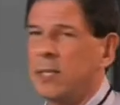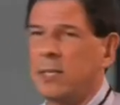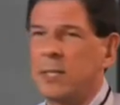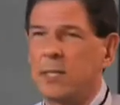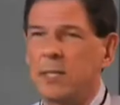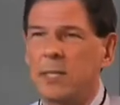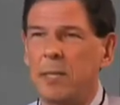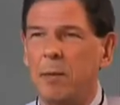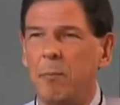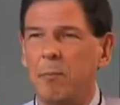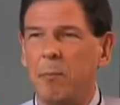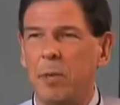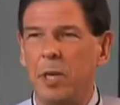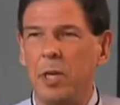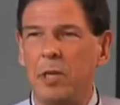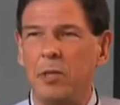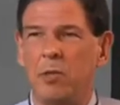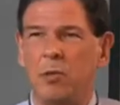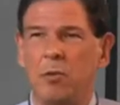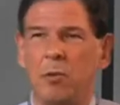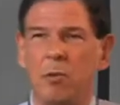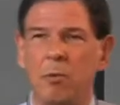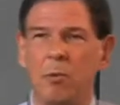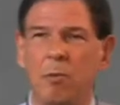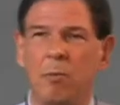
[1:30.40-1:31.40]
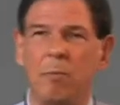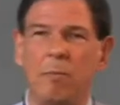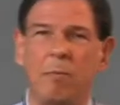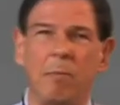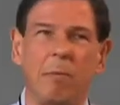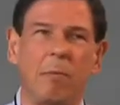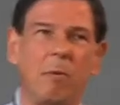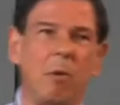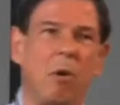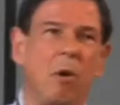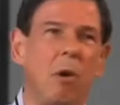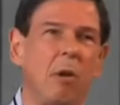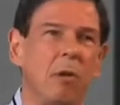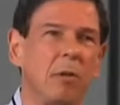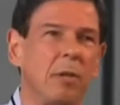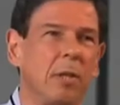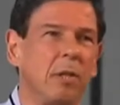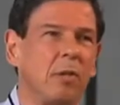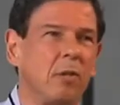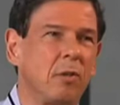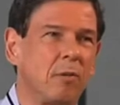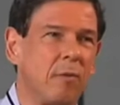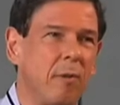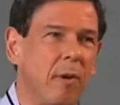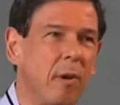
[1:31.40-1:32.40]
some issue called the
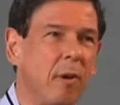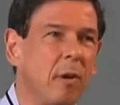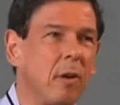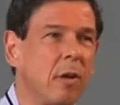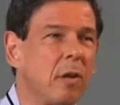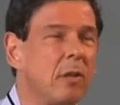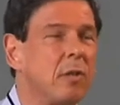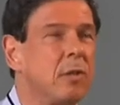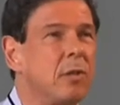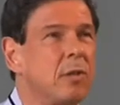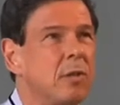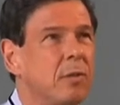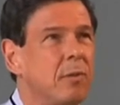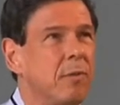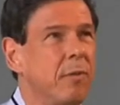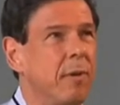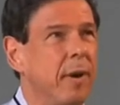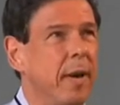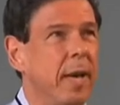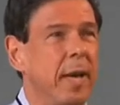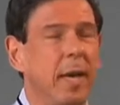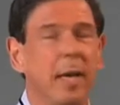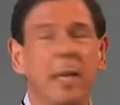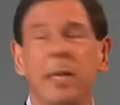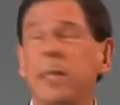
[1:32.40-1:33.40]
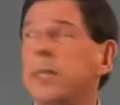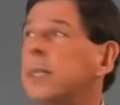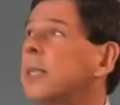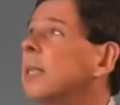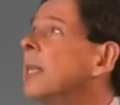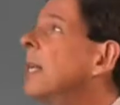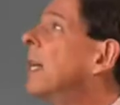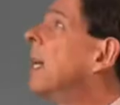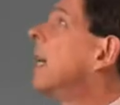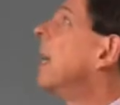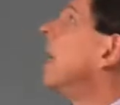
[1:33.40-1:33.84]
strong constraint,